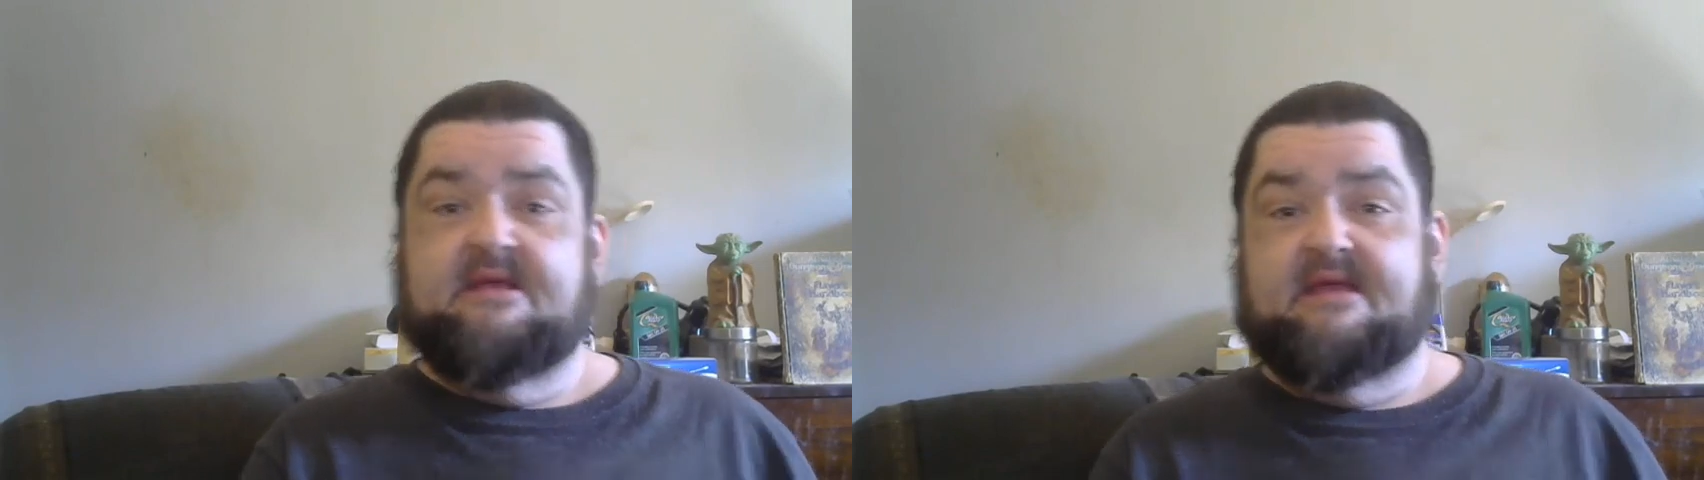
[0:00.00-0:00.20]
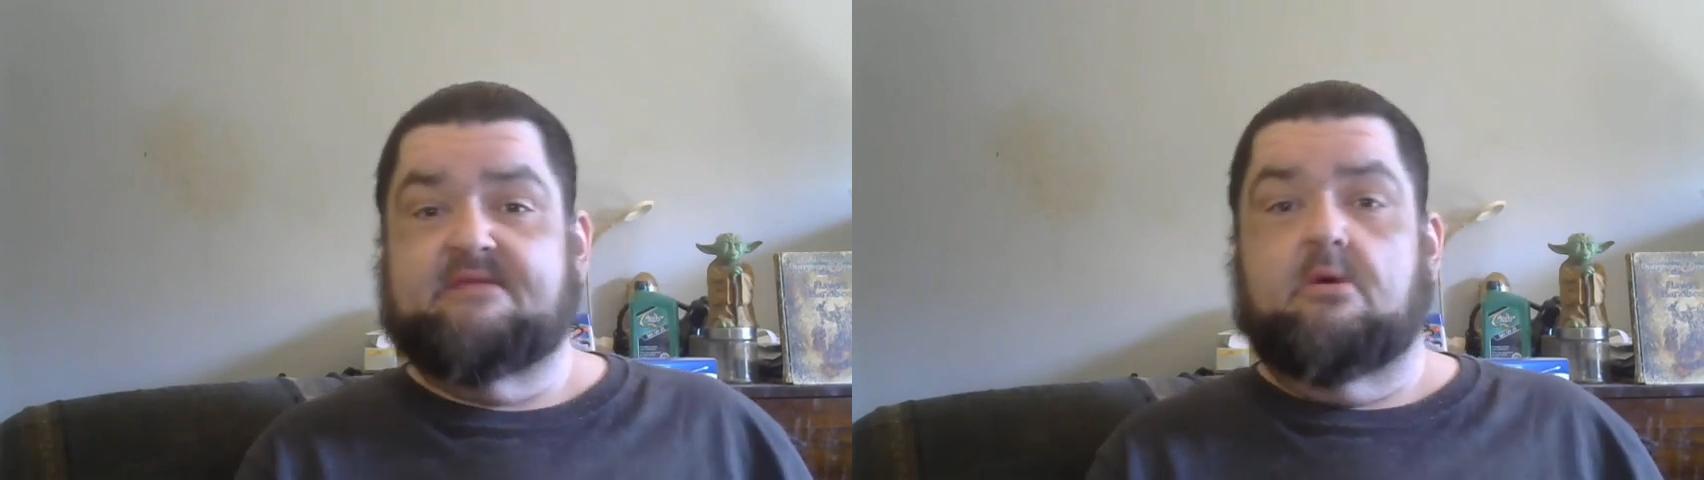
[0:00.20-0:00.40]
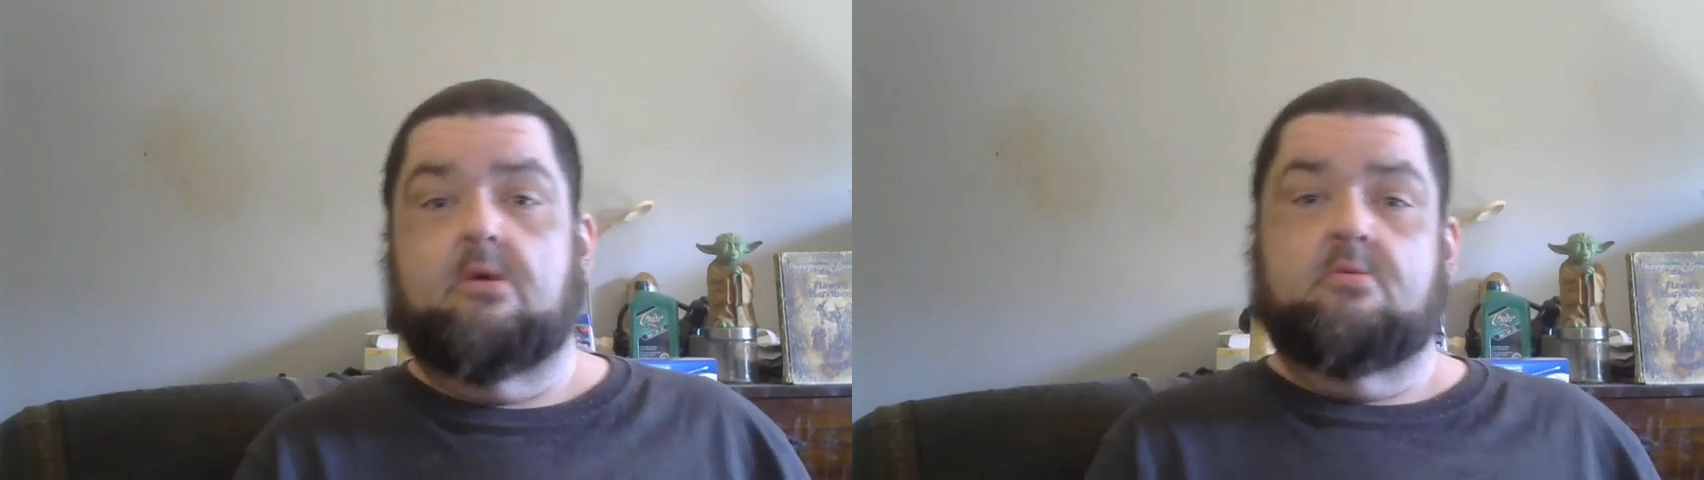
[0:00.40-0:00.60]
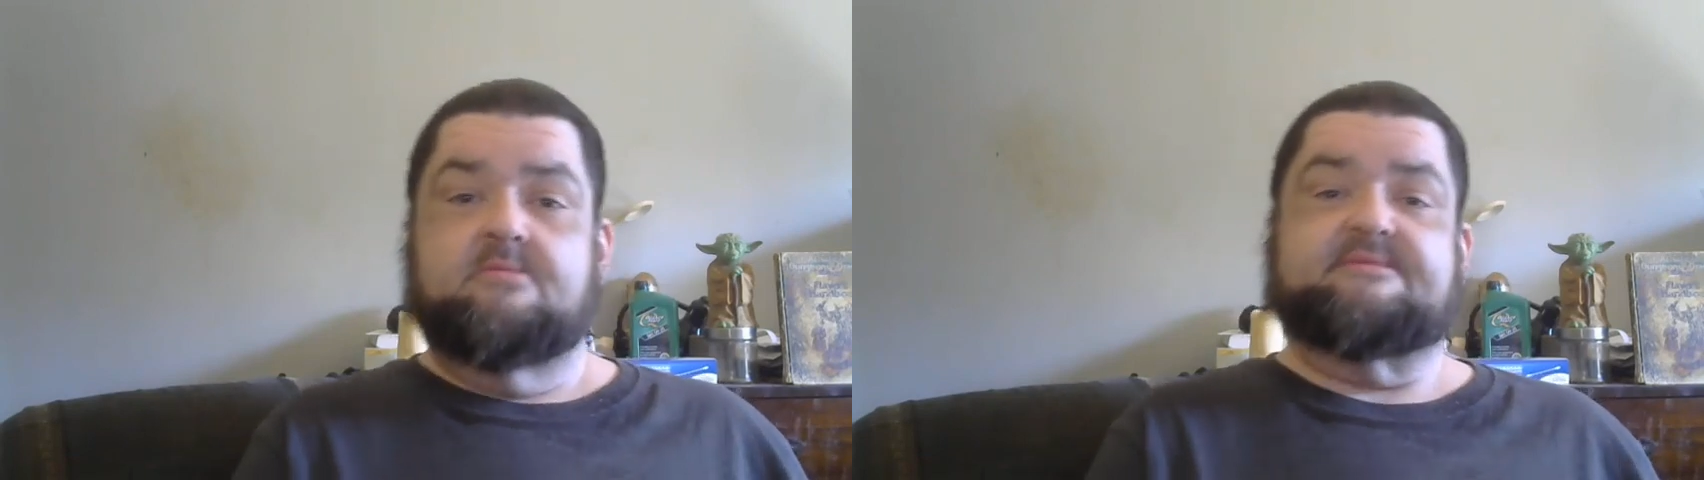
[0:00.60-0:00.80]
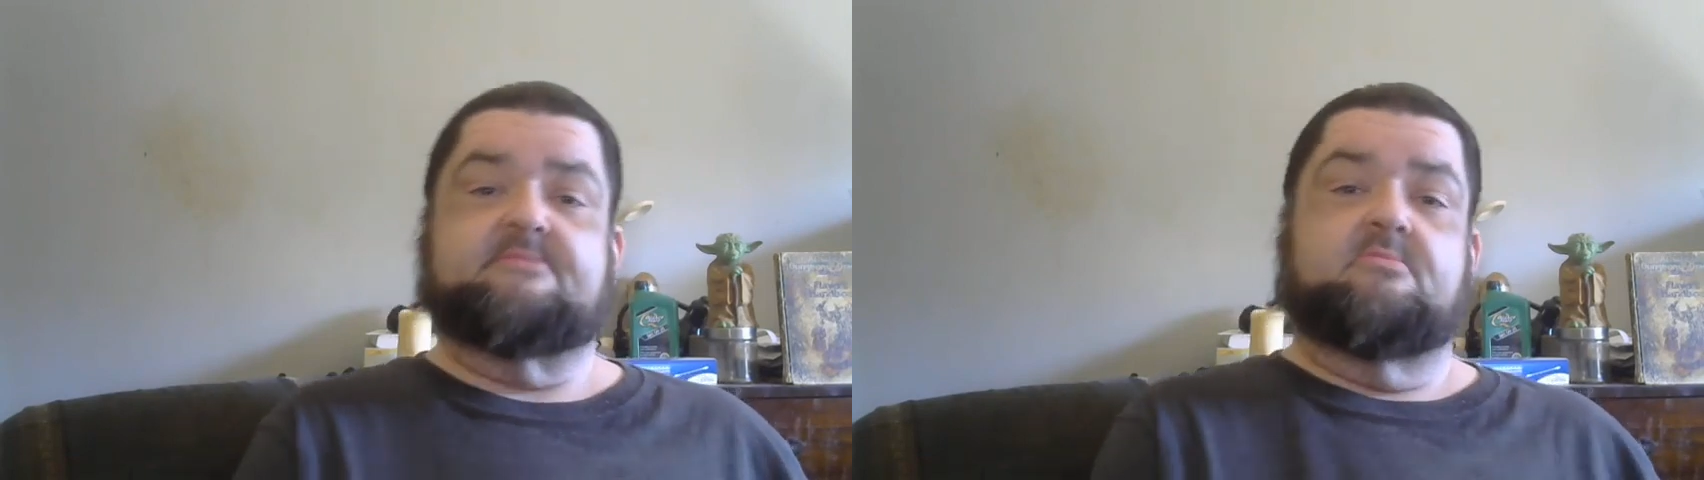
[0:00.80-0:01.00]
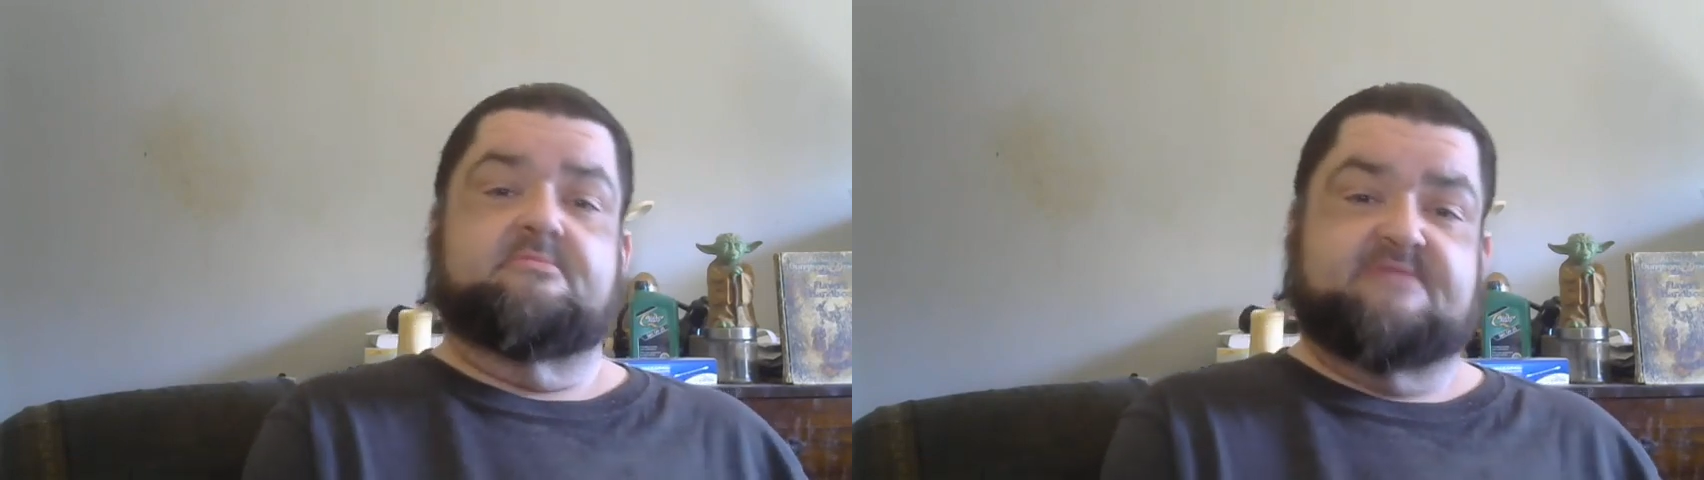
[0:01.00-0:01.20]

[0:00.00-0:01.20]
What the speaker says: in old school